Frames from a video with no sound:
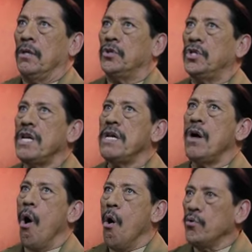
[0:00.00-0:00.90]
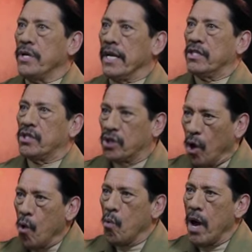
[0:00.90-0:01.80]
she owned it
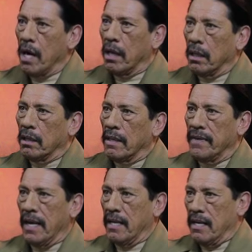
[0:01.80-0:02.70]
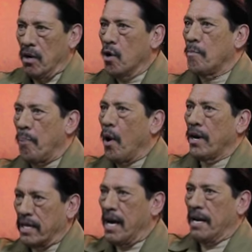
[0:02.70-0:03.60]
so well that her
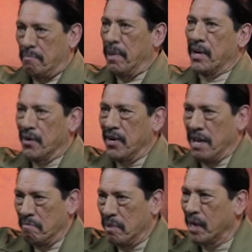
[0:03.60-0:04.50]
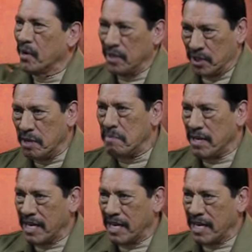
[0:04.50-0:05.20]
part got bigger and bigger, and she